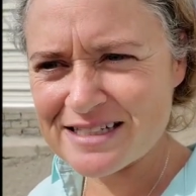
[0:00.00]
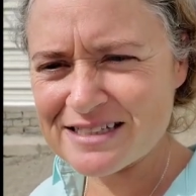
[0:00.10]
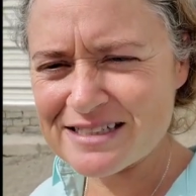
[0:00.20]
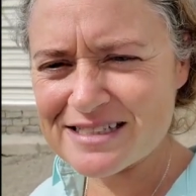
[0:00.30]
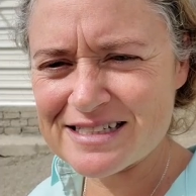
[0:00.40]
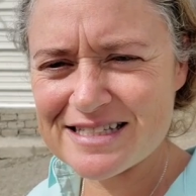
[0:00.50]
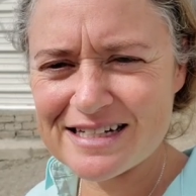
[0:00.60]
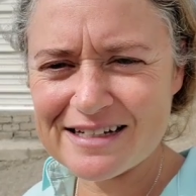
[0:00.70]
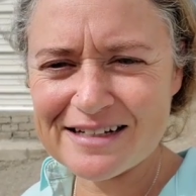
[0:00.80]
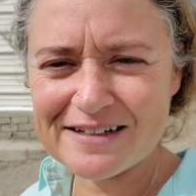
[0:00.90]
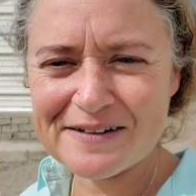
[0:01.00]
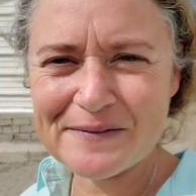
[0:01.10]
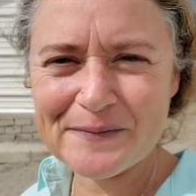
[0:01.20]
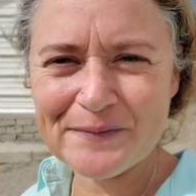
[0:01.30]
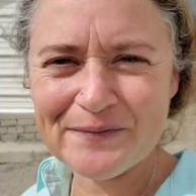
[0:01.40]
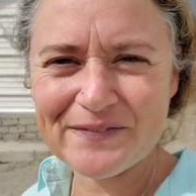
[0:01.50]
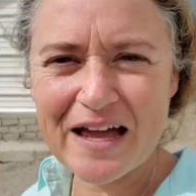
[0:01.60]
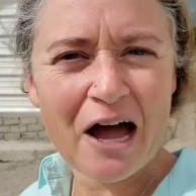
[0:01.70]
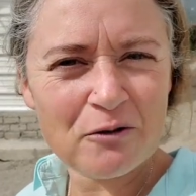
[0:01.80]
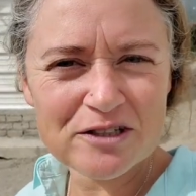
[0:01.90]
it is
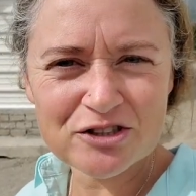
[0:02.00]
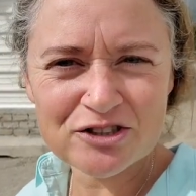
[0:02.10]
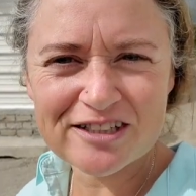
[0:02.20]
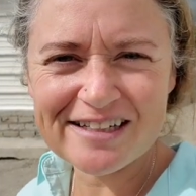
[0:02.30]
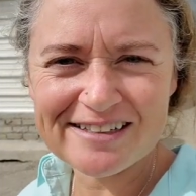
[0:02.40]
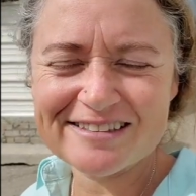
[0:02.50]
our journey,